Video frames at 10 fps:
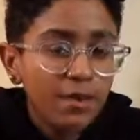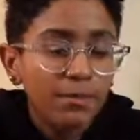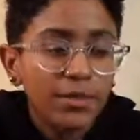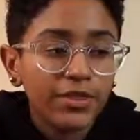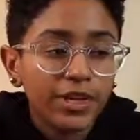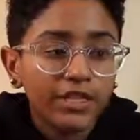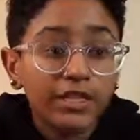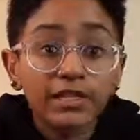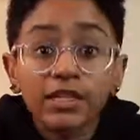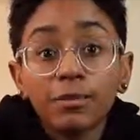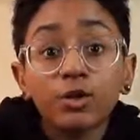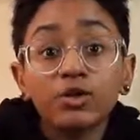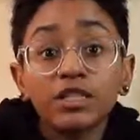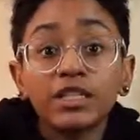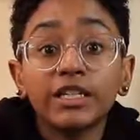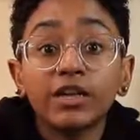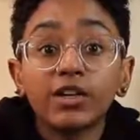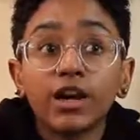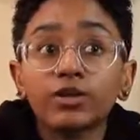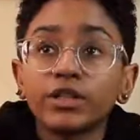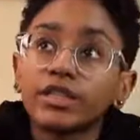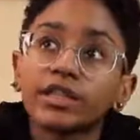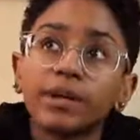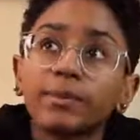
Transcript: but then he ended up ODing, or not ODing again,